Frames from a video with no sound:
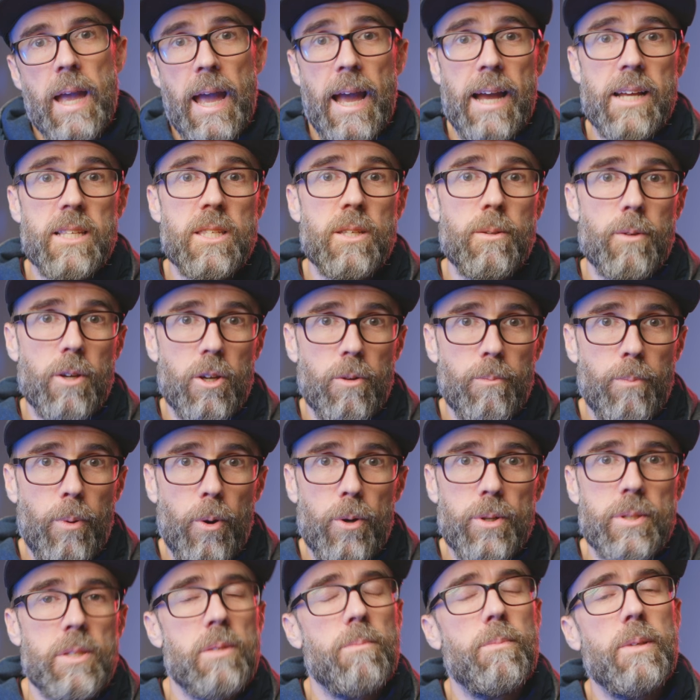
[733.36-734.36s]
as it can
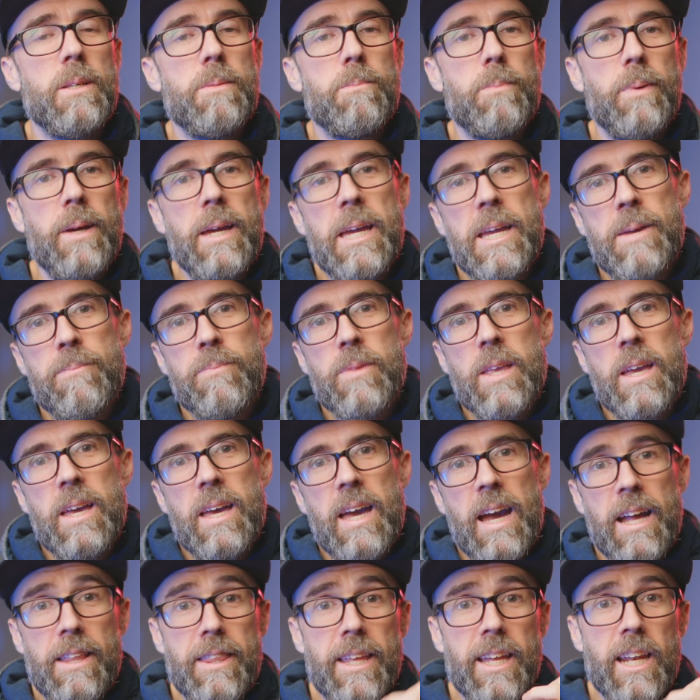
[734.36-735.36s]
possibly be.
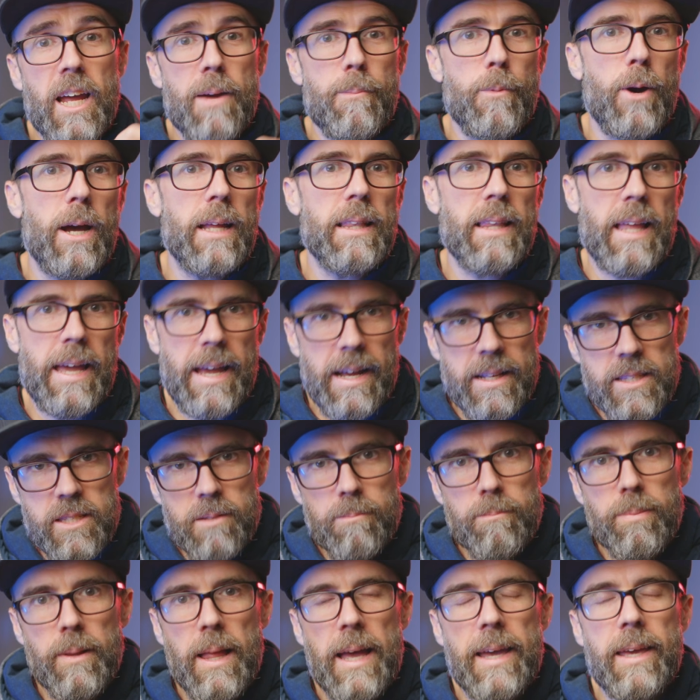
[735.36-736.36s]
And then I might lay out
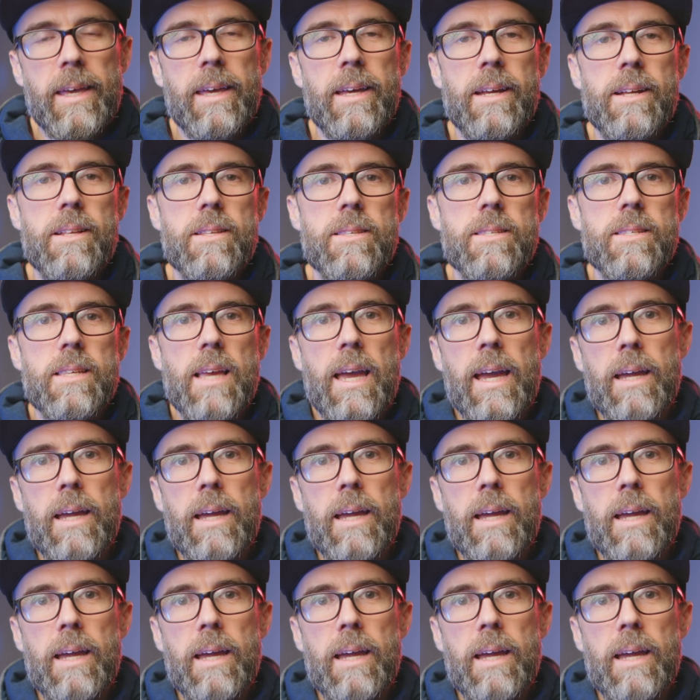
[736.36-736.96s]
some blankets